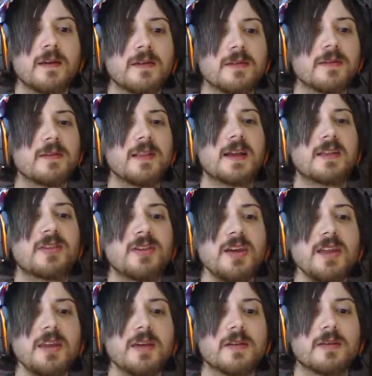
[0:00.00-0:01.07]
She's like a
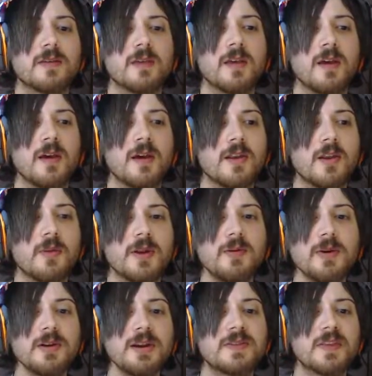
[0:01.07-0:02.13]
genius. No, we don't
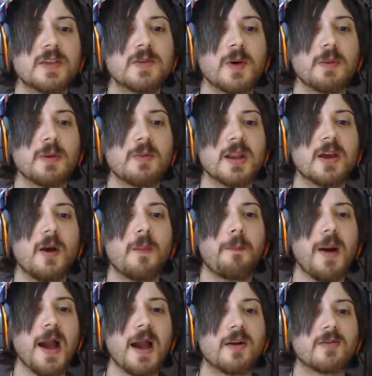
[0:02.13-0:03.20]
want to read this one. We want to go
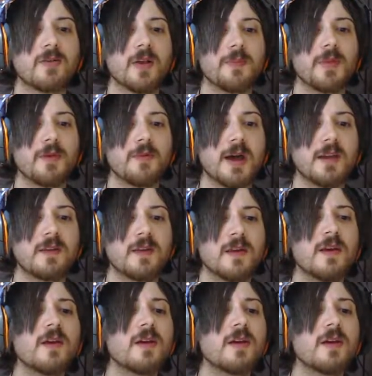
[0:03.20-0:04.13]
back or something, right?